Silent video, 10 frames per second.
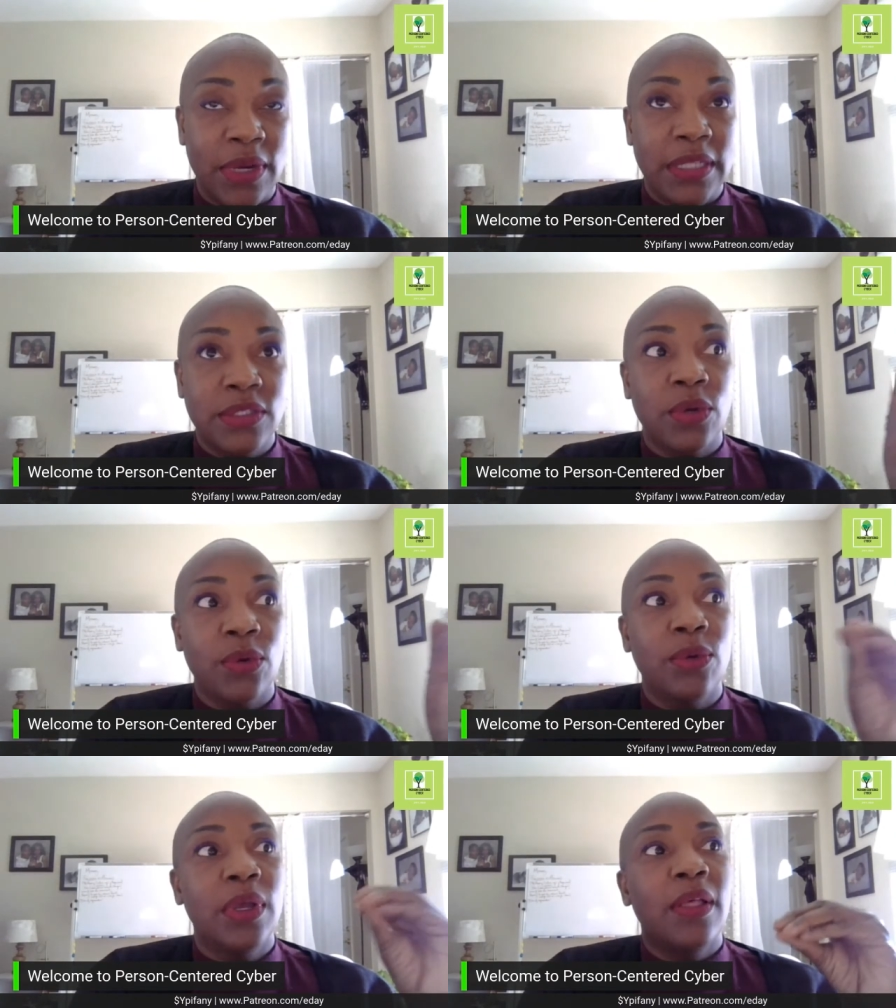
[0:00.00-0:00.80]
all right
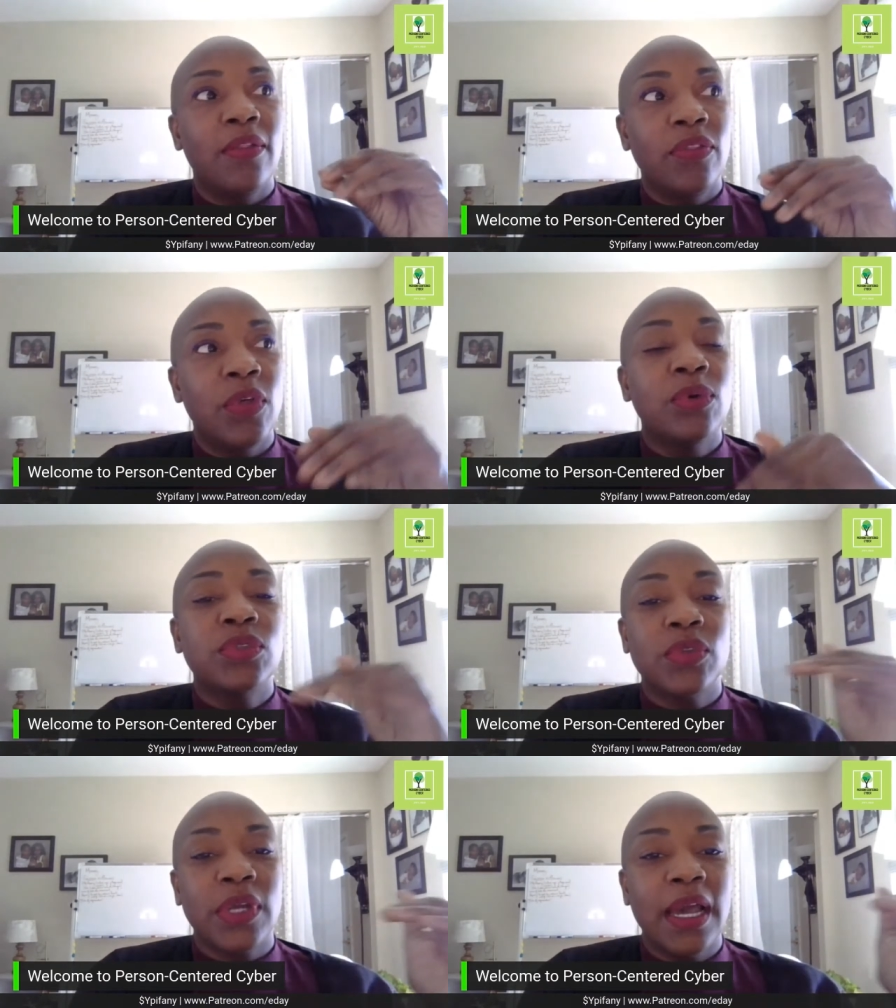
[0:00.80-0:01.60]
so
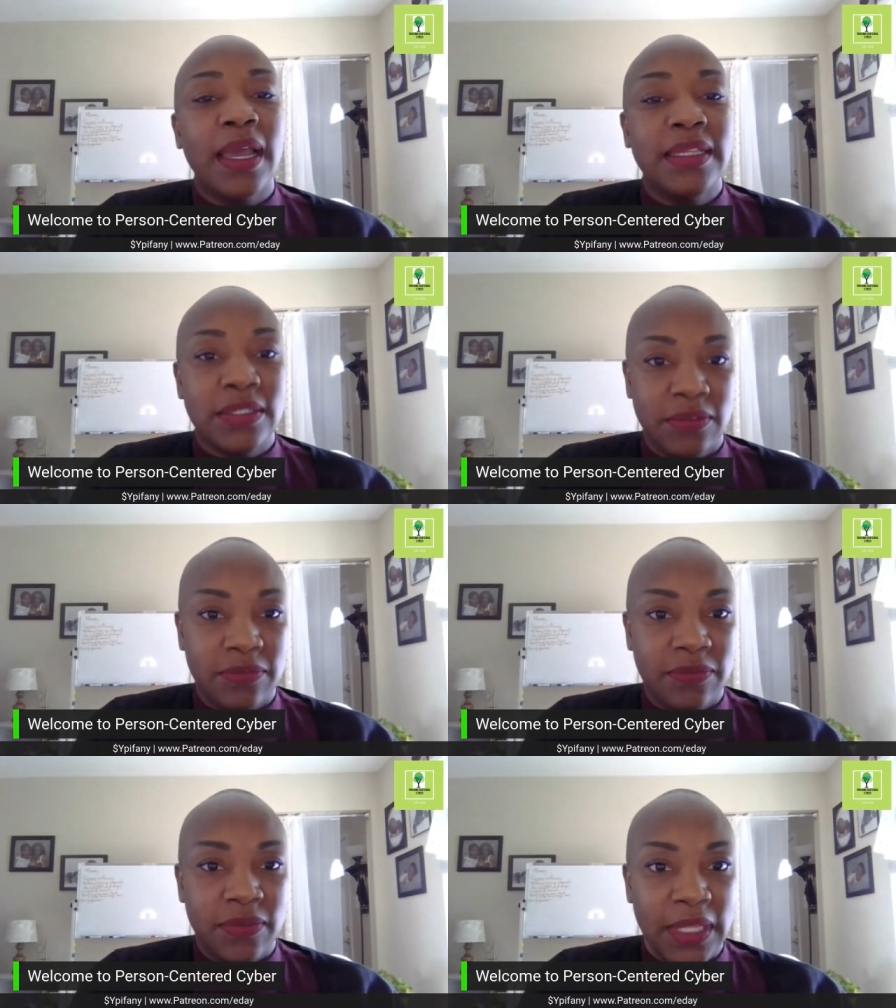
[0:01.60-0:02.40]
those are the kinds of
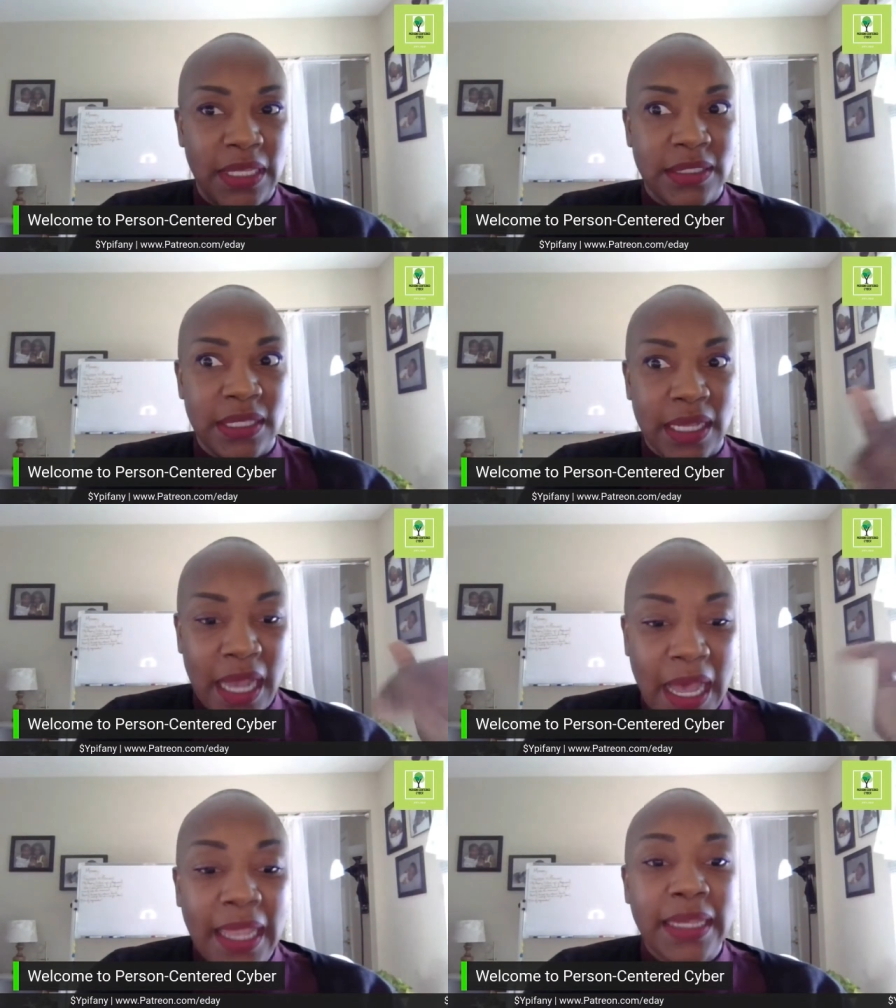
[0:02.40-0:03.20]
things and the
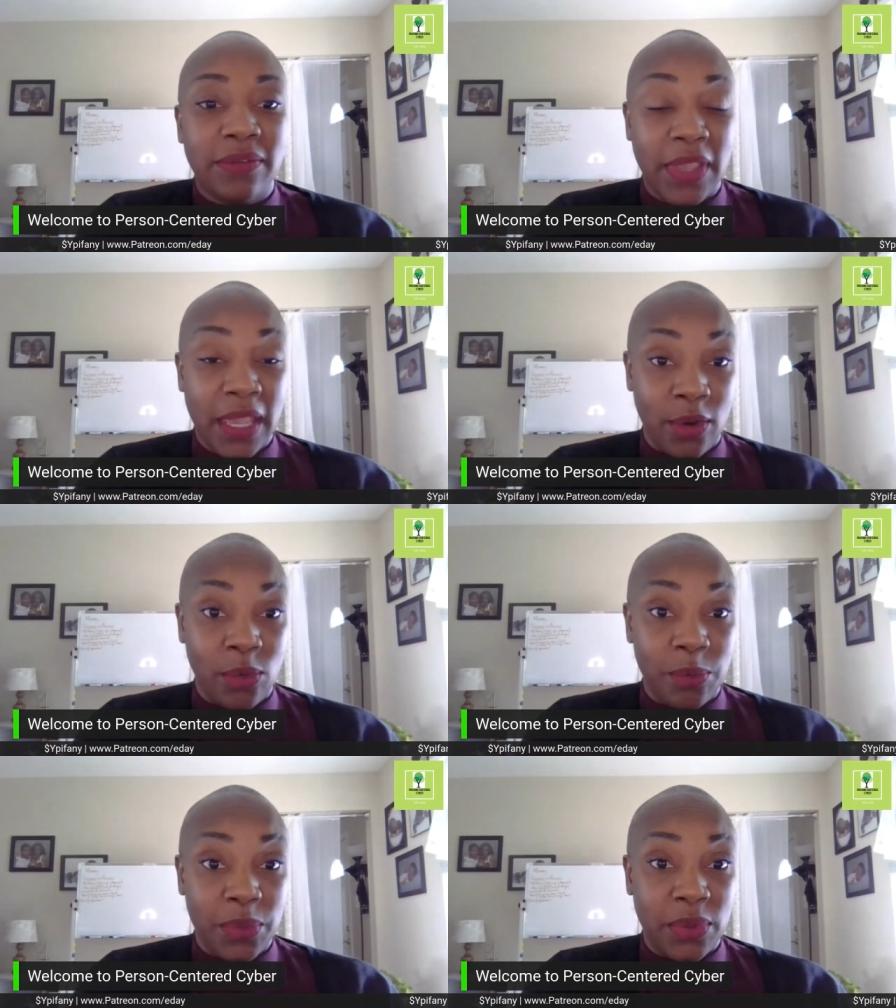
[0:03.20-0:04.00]
kind of
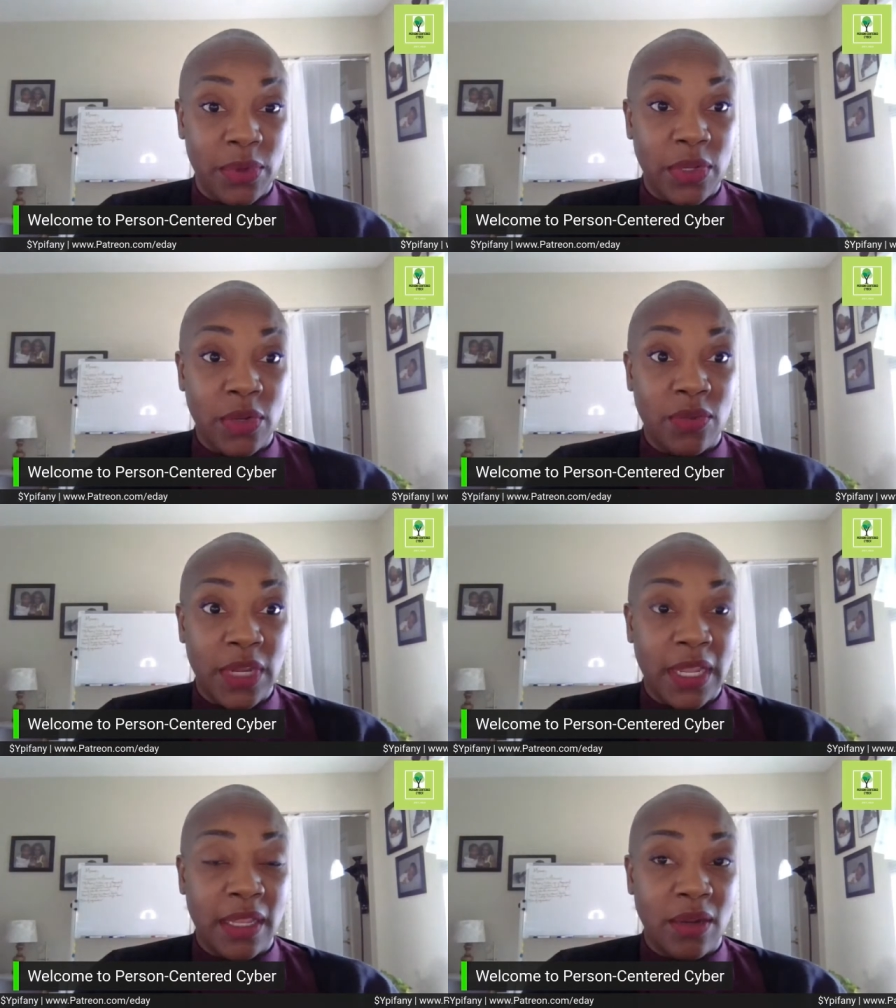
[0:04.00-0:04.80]
help you know that
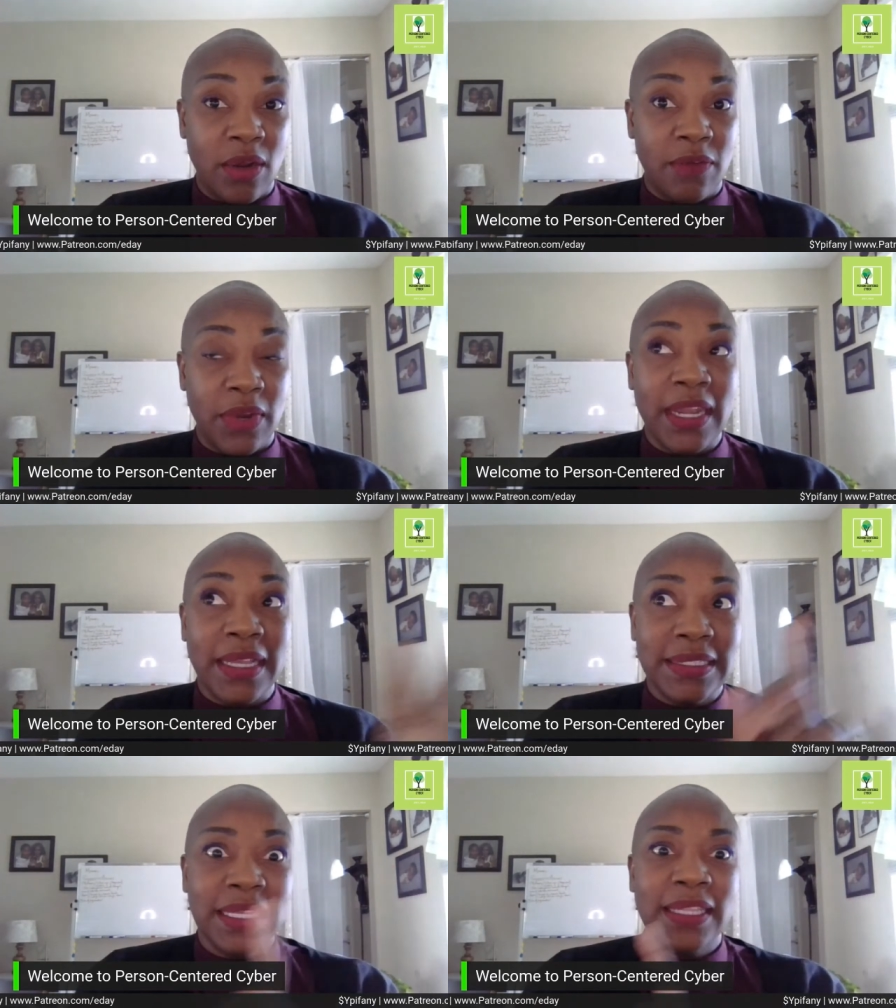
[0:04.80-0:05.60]
I can offer. And I
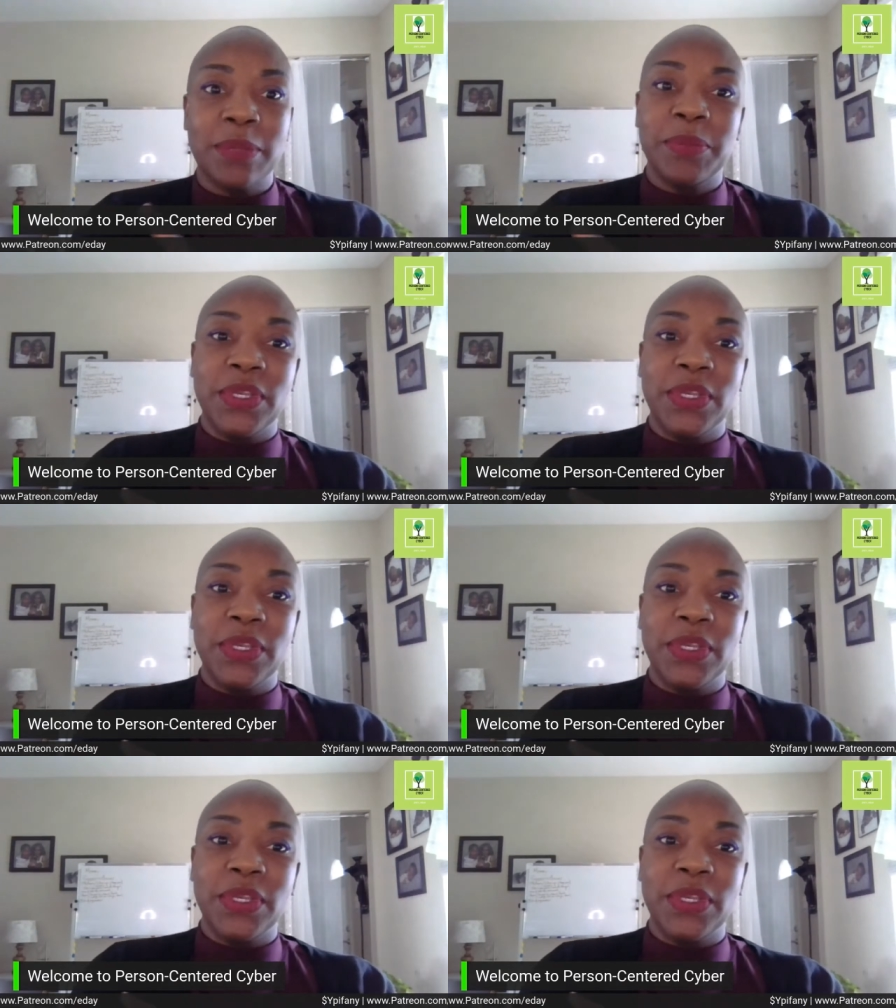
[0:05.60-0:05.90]
say that